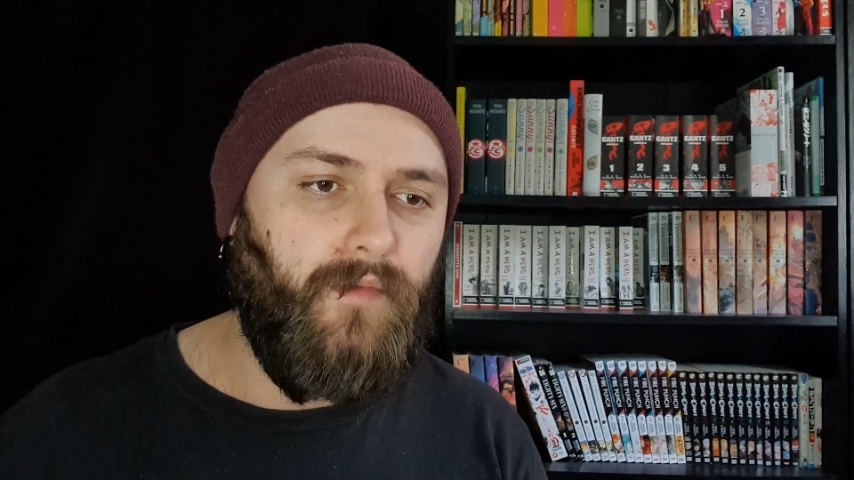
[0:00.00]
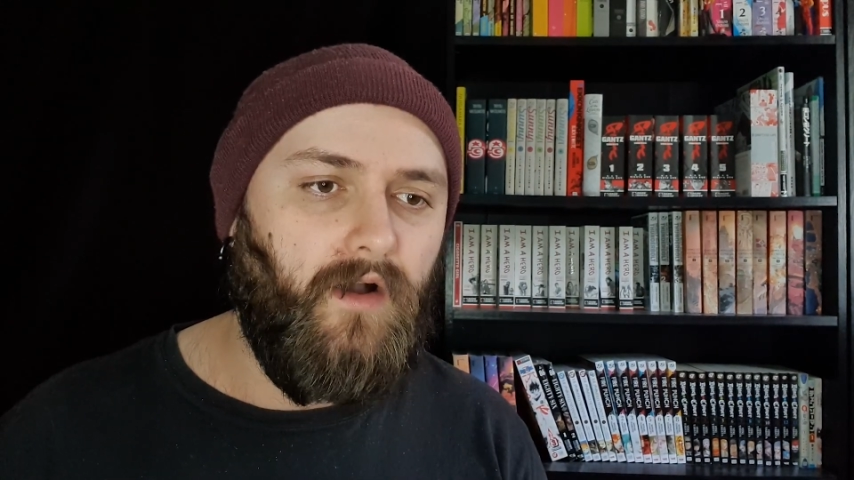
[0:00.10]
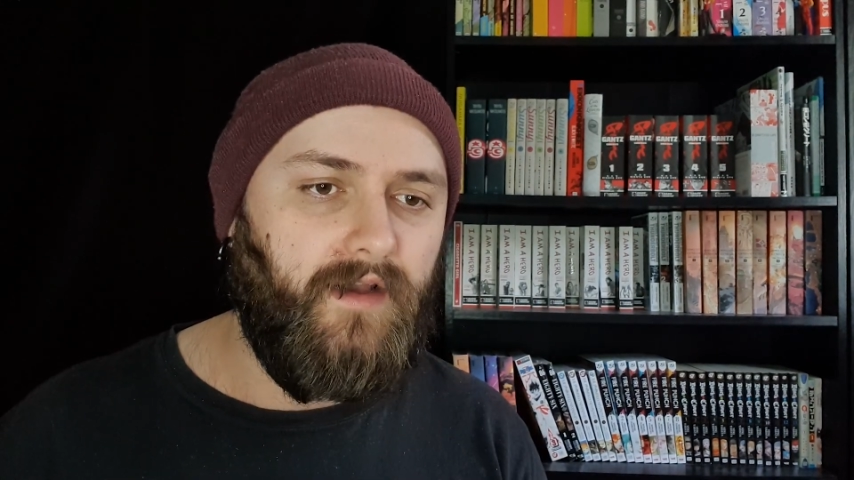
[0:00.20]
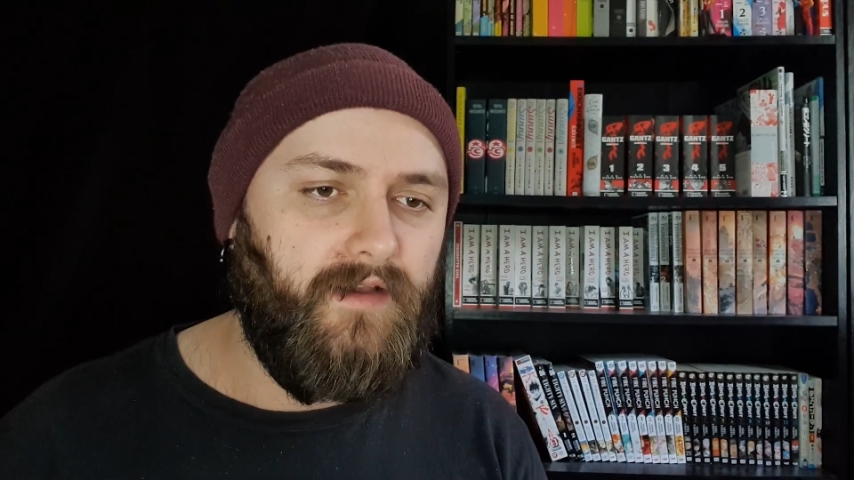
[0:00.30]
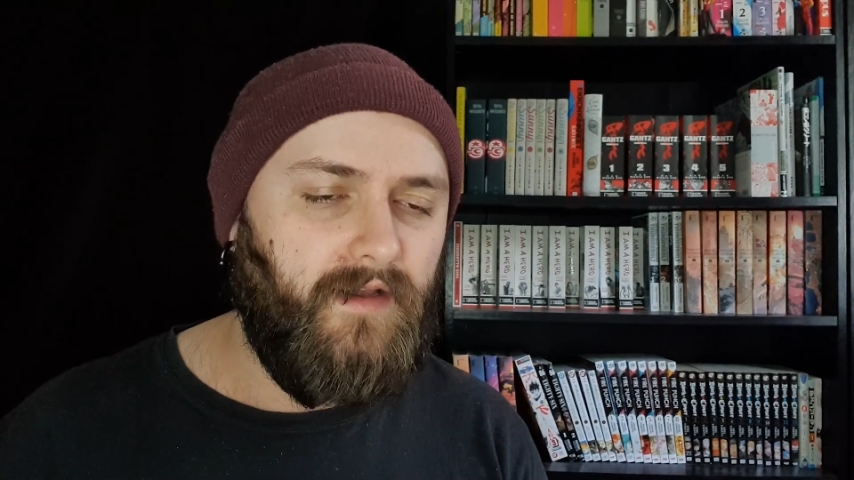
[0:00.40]

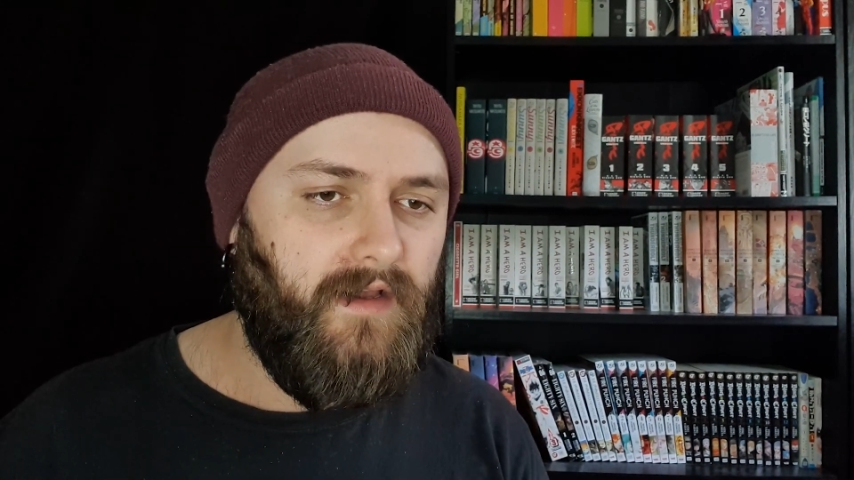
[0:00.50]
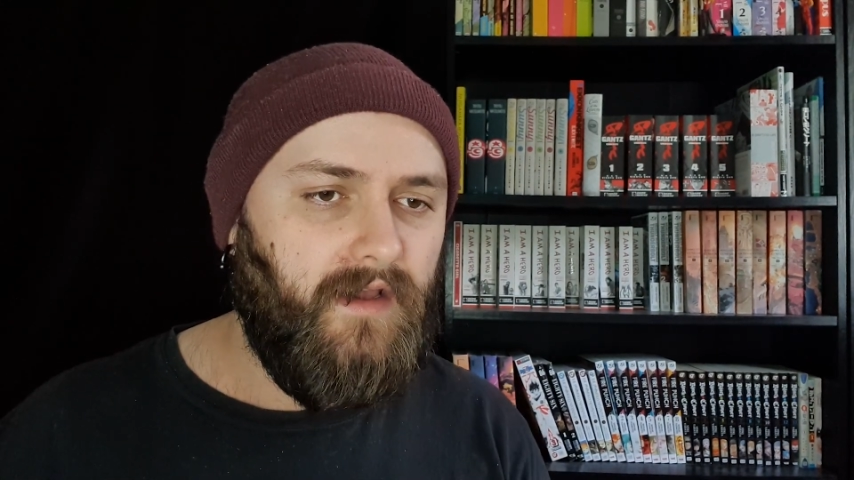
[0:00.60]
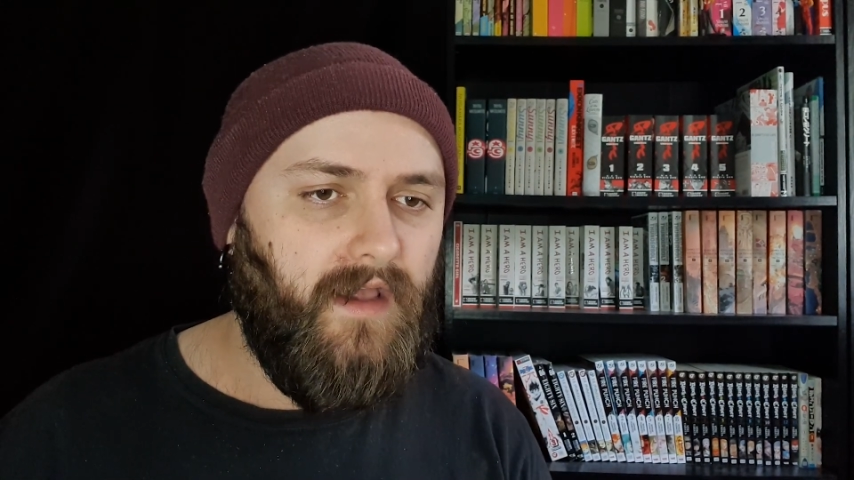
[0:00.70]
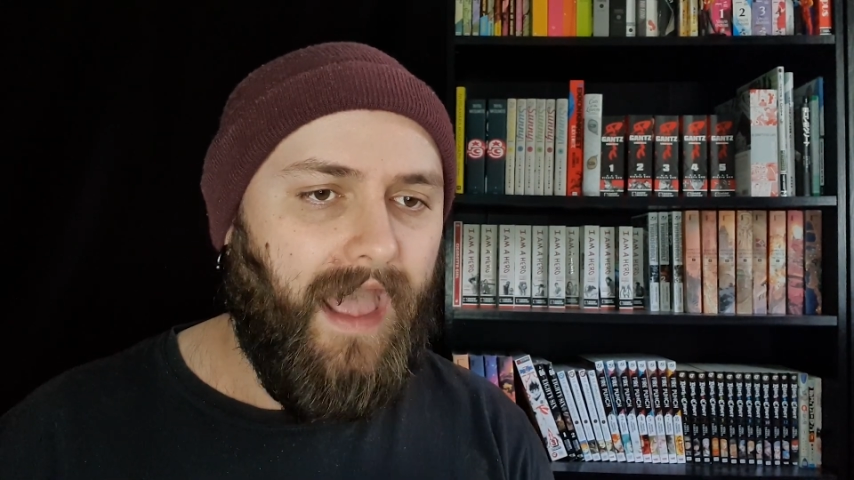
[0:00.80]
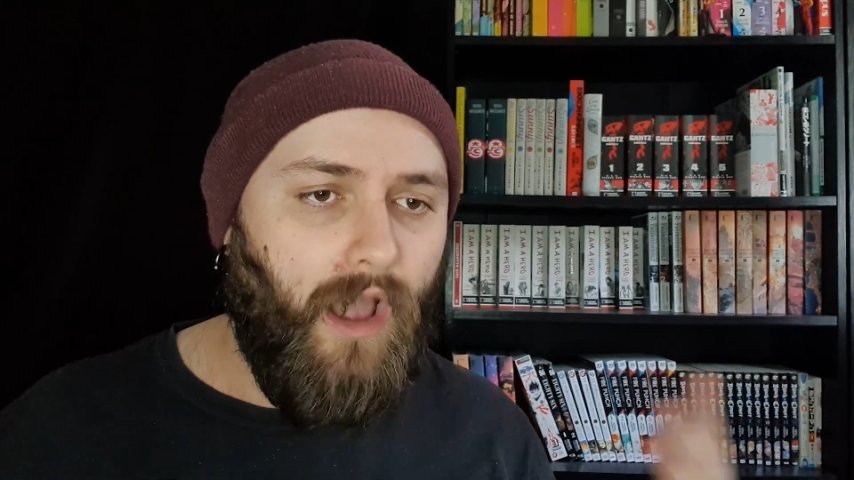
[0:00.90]
manga
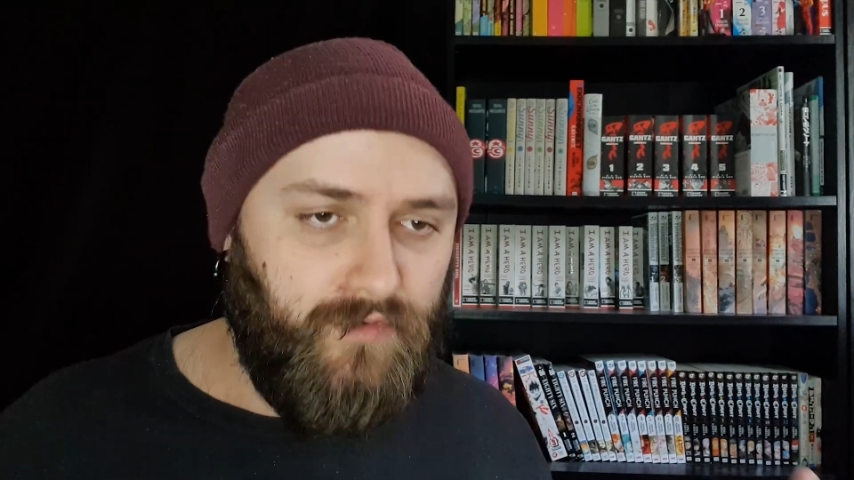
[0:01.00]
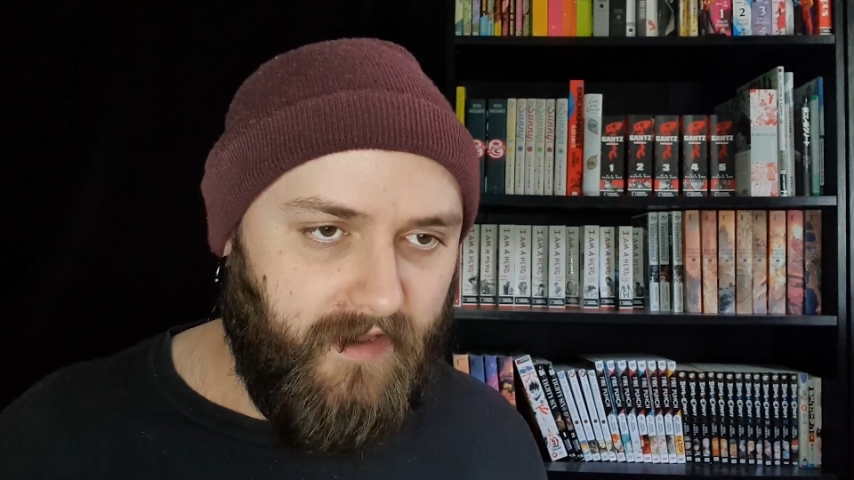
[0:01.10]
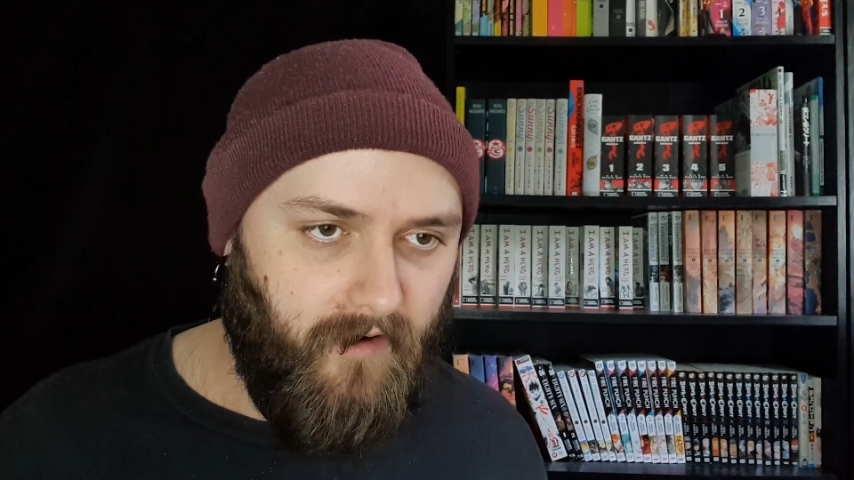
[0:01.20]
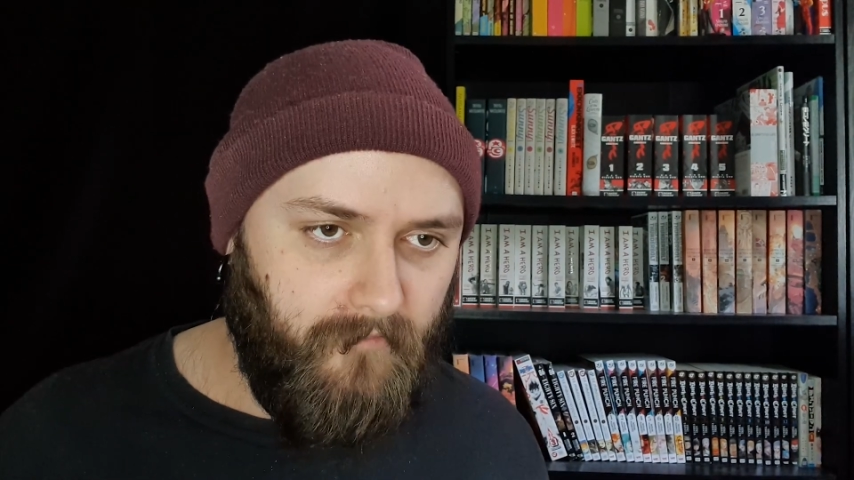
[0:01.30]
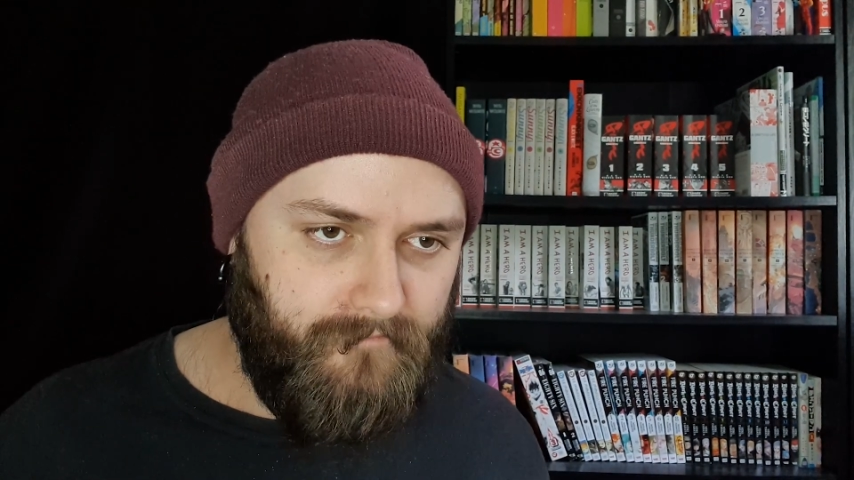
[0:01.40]
out
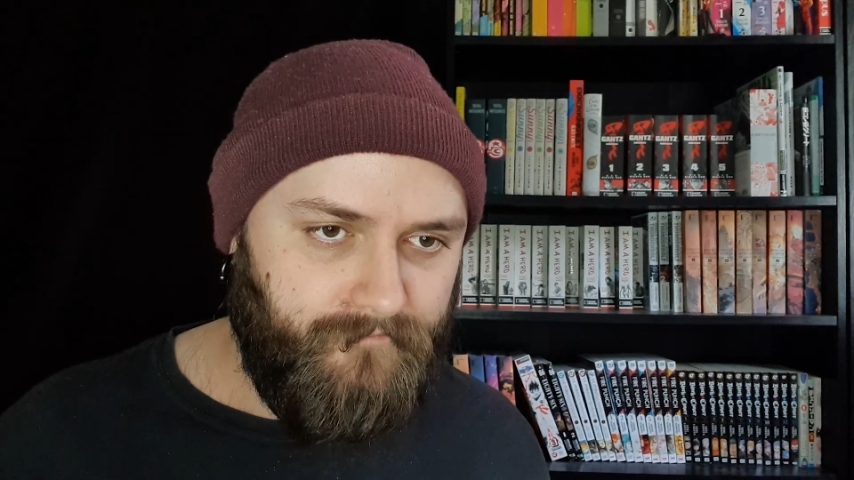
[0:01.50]
there,